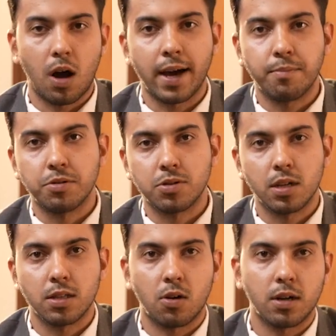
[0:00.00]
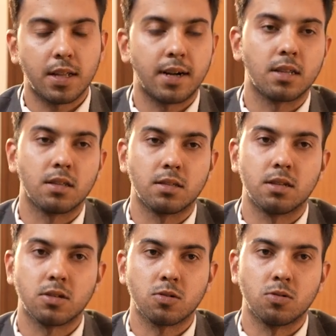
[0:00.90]
I personally thought that
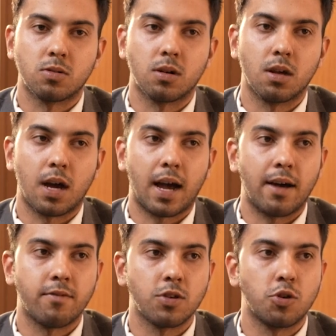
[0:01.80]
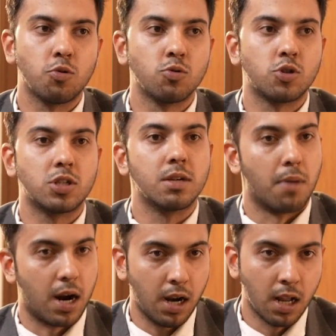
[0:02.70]
this could have a huge
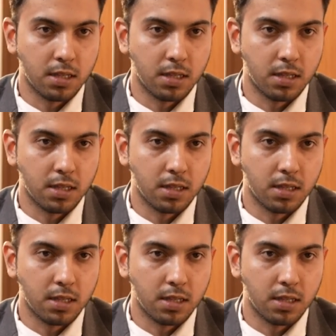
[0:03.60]
demand,